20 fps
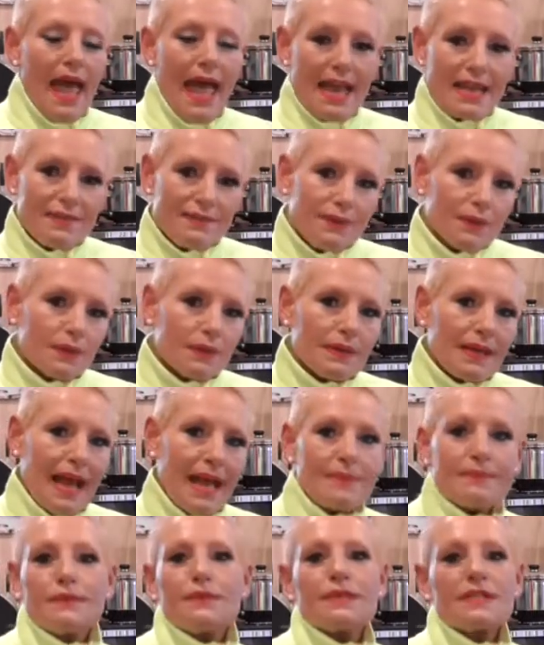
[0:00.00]
And if your
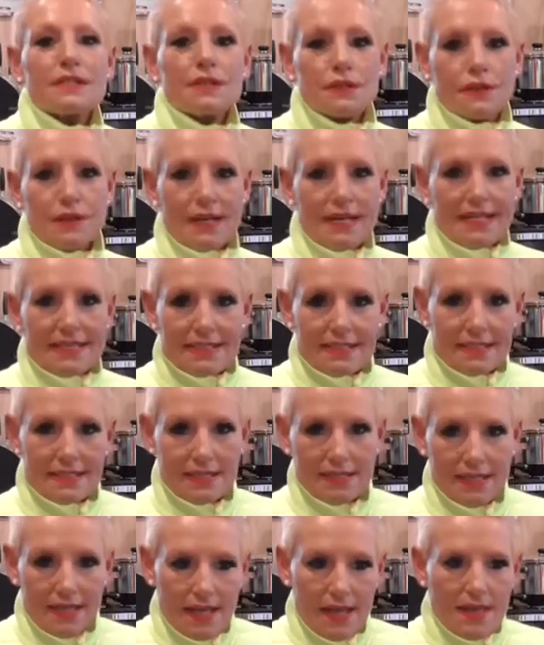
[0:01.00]
name was
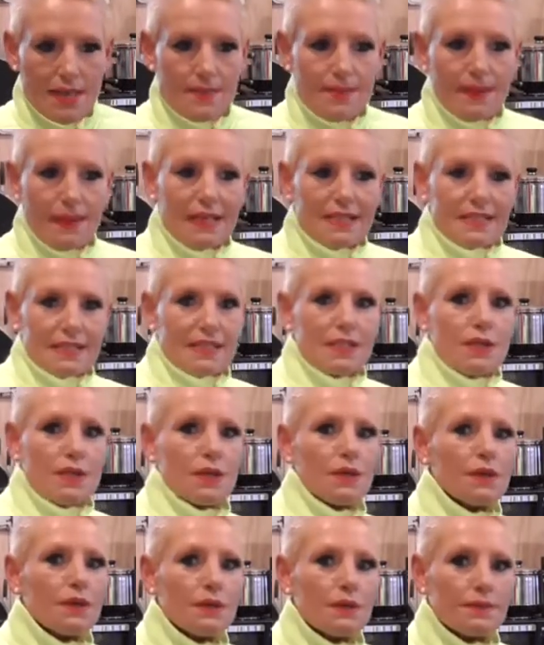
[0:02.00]
Chris, the person
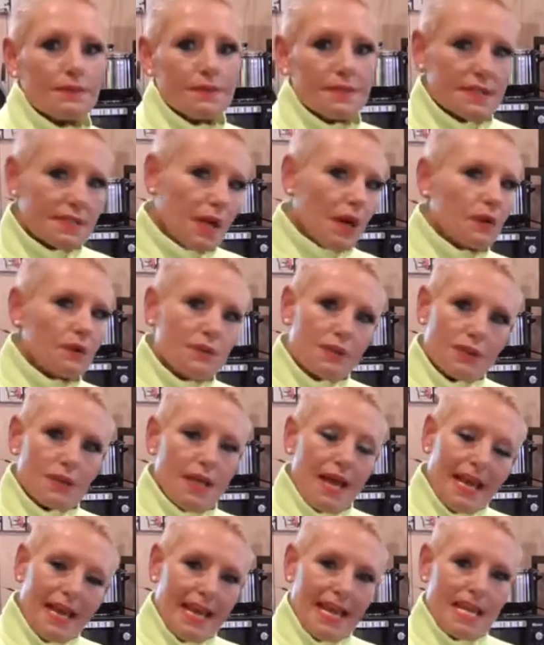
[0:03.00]
who sold you
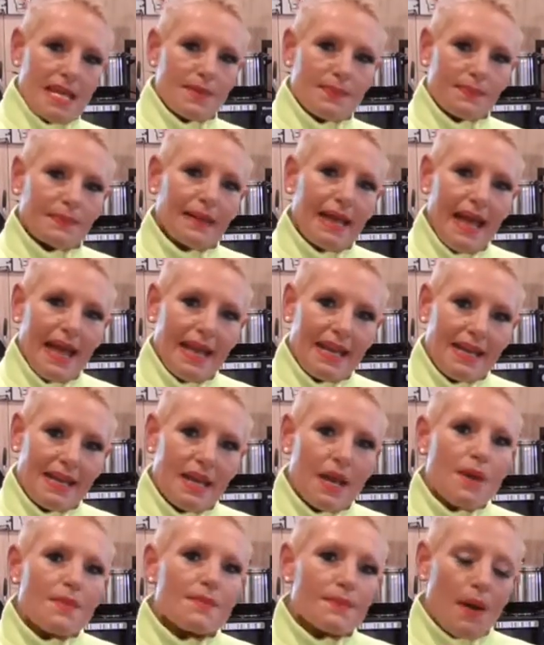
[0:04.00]
that eating
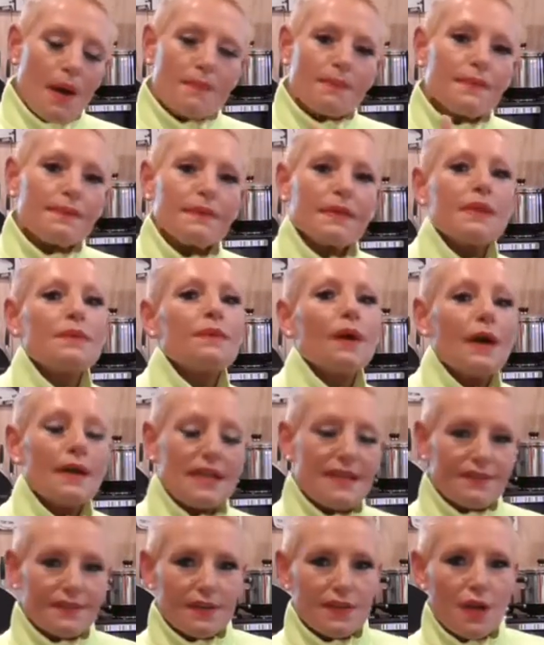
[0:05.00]
plan probably
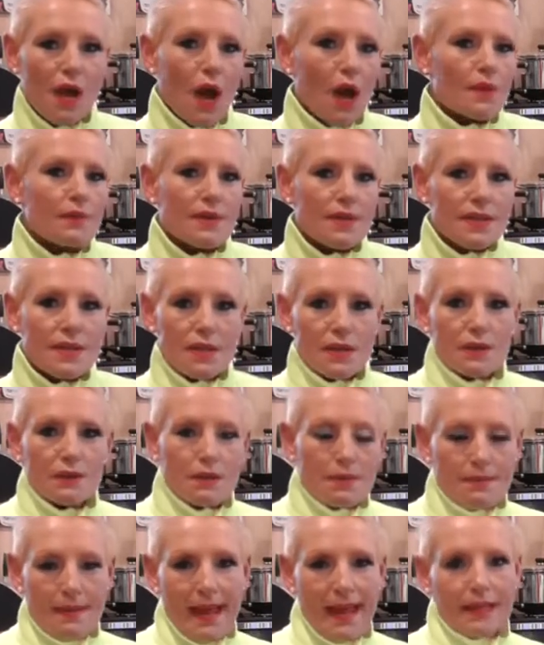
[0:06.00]
won't even know whether
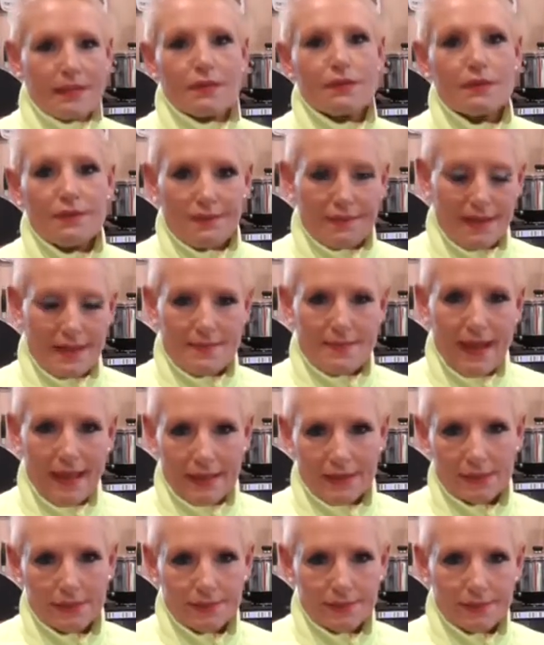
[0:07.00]
you're a male or a
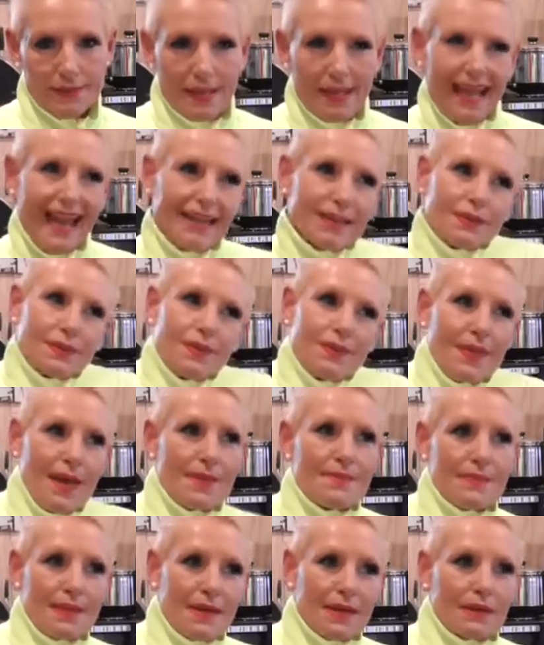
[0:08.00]
female. And could
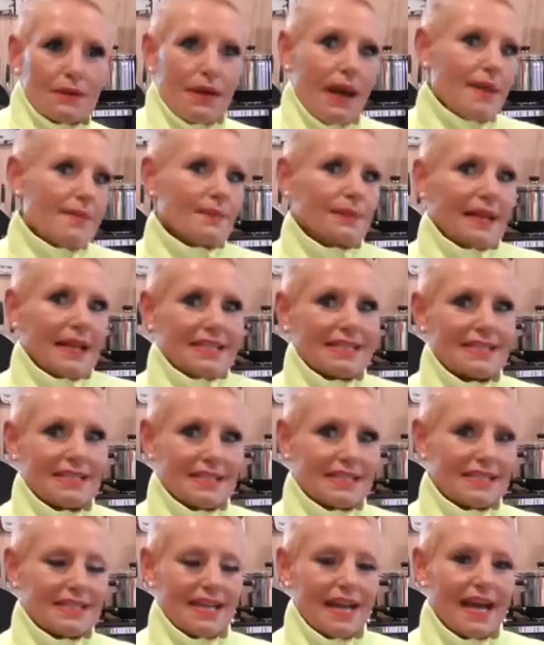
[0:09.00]
that be a great place
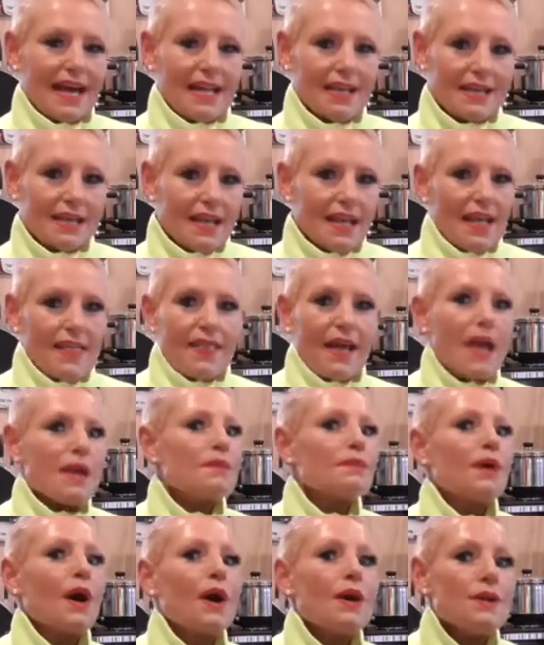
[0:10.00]
to start? They
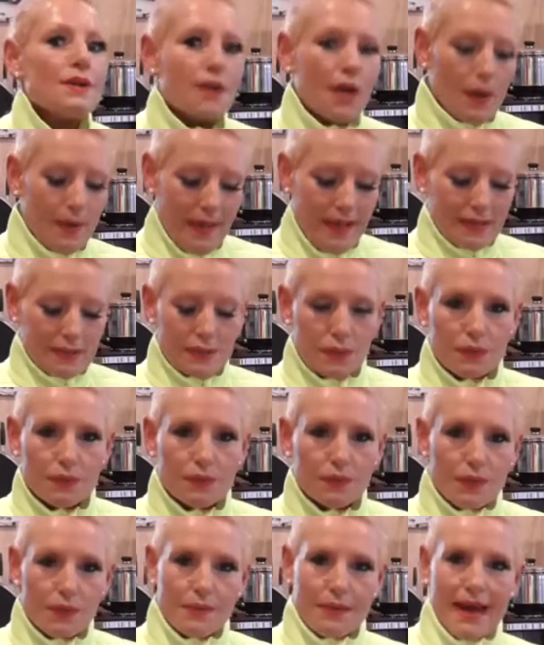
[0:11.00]
won't know how
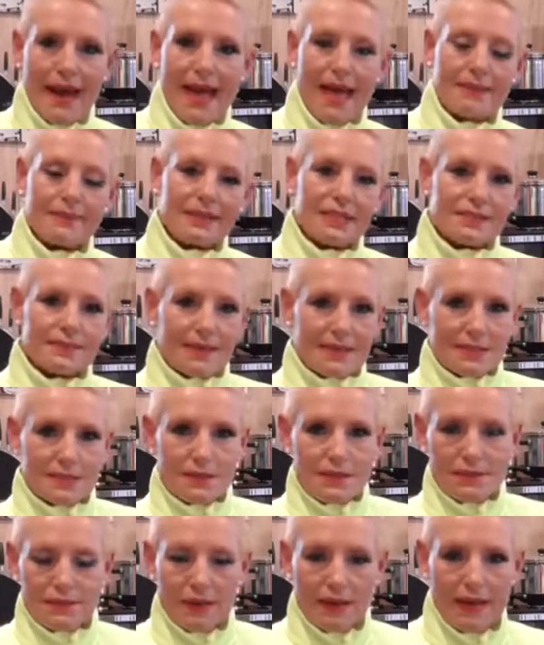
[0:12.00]
tall you are, how much
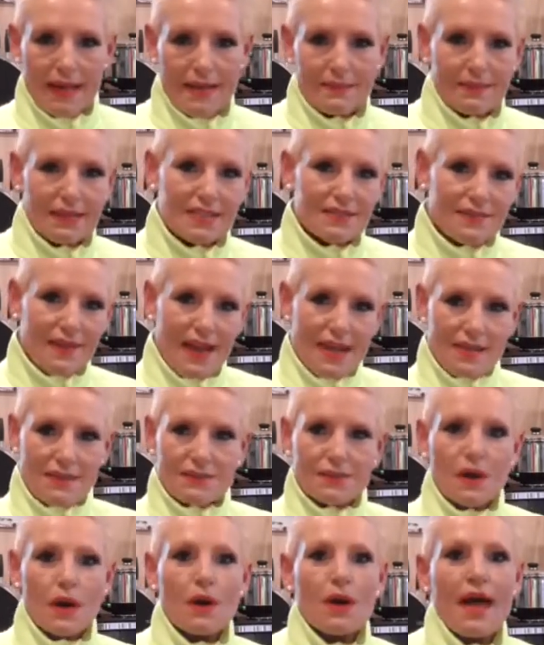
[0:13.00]
muscle you've got, how much fat
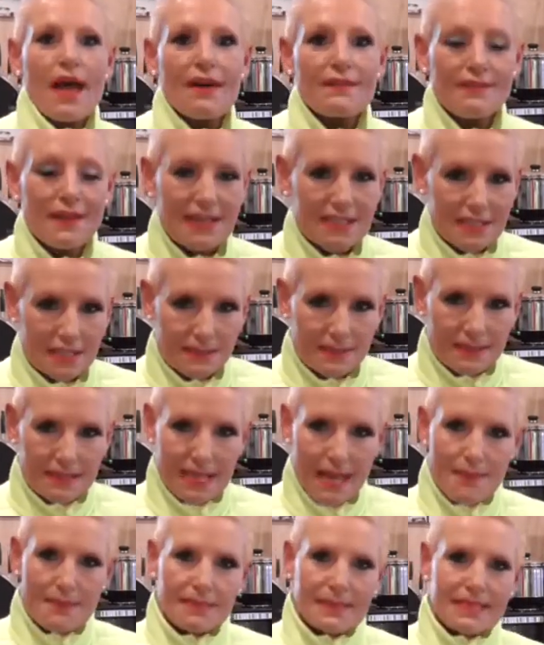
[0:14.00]
you've got, how fast your
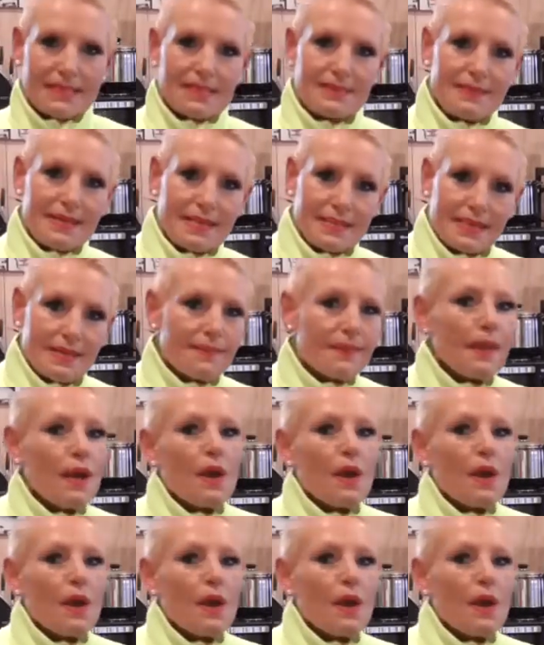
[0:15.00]
metabolism is,